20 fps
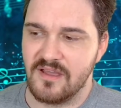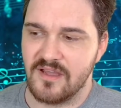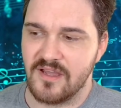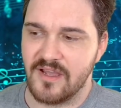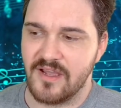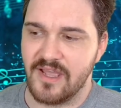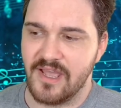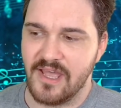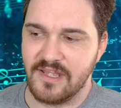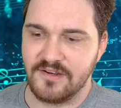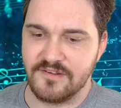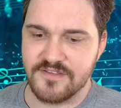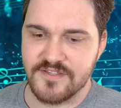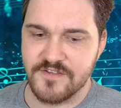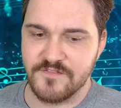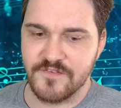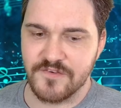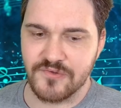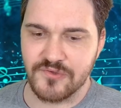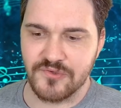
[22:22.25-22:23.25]
I had a
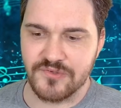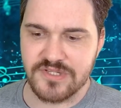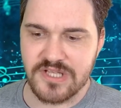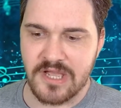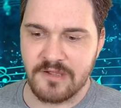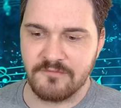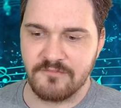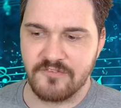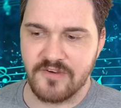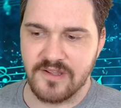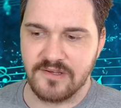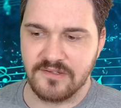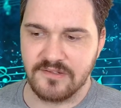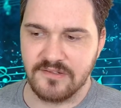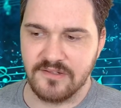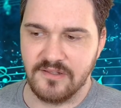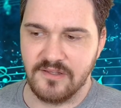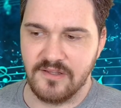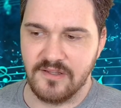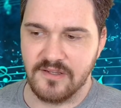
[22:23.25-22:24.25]
difficult time
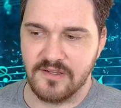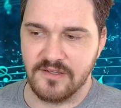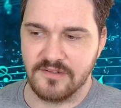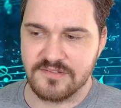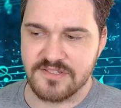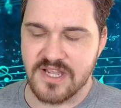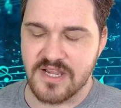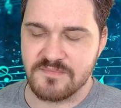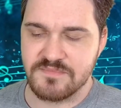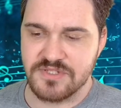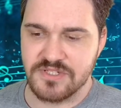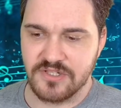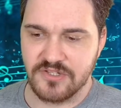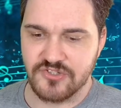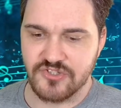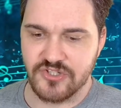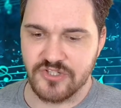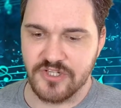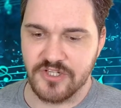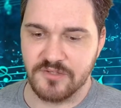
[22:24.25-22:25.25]
finding the time
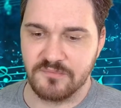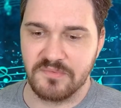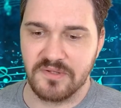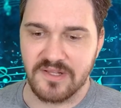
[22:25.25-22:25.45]
signature here.